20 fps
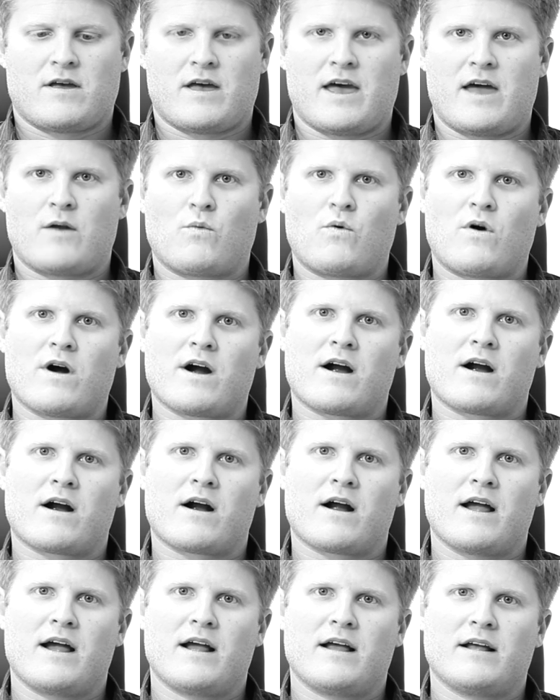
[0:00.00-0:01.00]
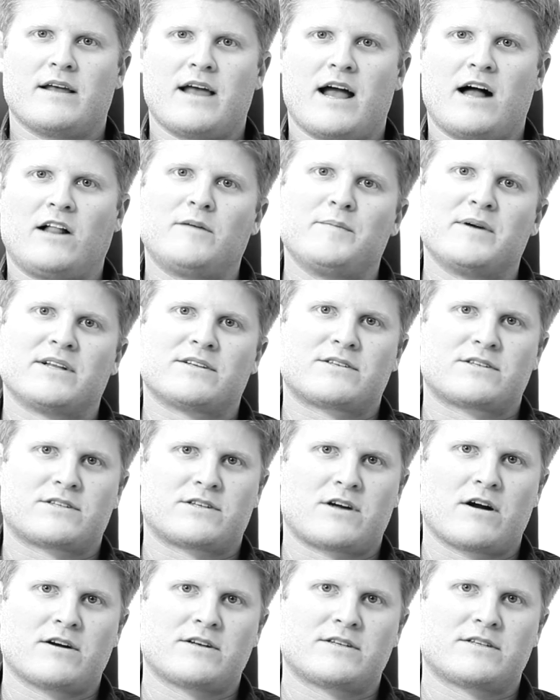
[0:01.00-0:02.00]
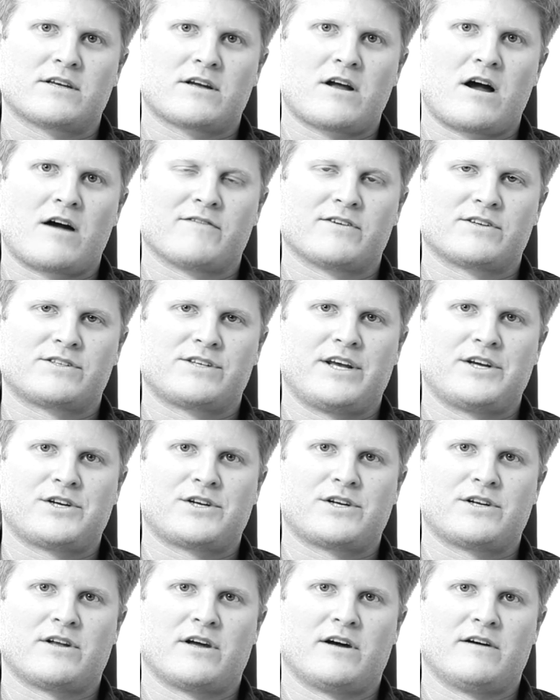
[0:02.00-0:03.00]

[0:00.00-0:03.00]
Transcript: And where Elements starts the conversation